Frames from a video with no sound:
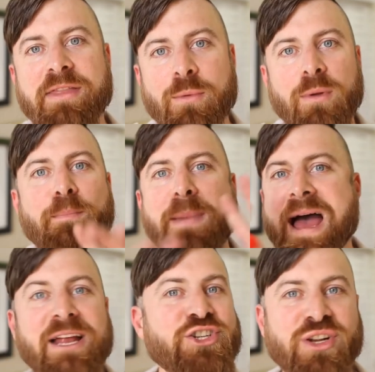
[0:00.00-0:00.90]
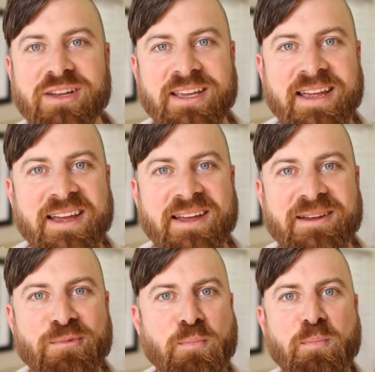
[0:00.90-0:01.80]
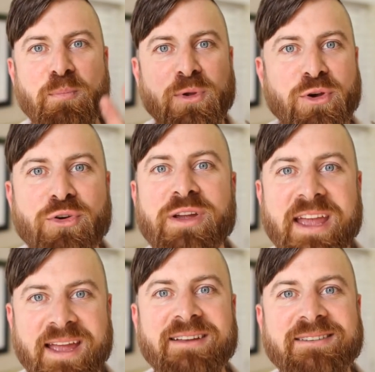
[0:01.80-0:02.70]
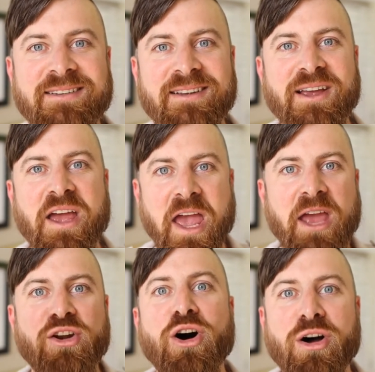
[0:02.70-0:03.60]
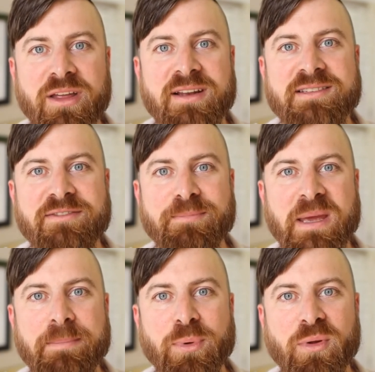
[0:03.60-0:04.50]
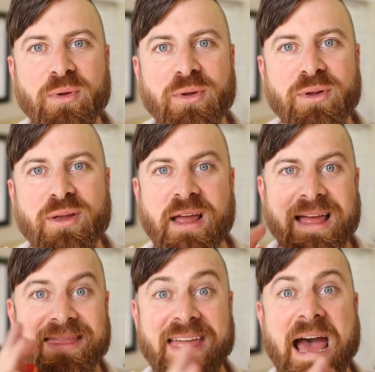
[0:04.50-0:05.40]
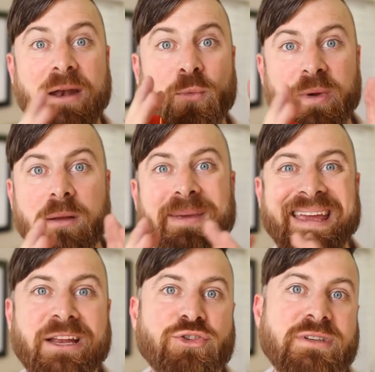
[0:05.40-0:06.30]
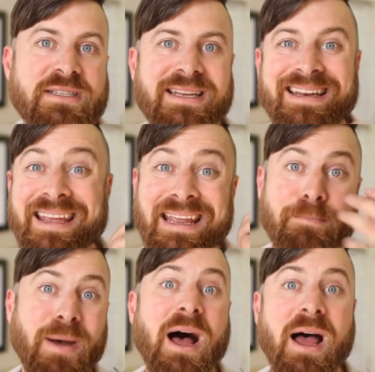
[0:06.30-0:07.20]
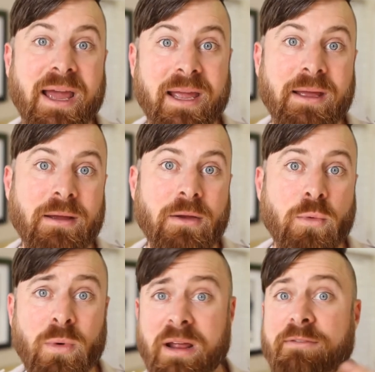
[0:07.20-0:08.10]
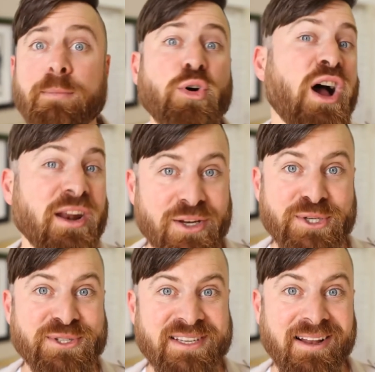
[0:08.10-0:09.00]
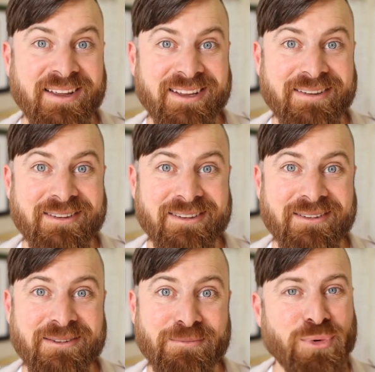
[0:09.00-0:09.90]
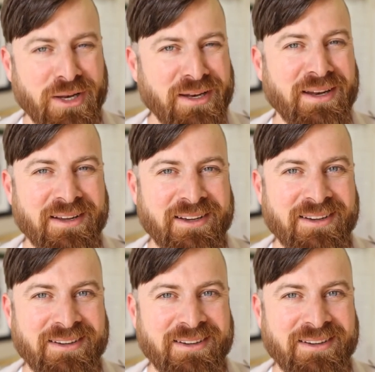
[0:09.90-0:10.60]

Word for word: they will magically create an audience of people that will be interested in buying whatever product you're selling. Pretty neat, huh?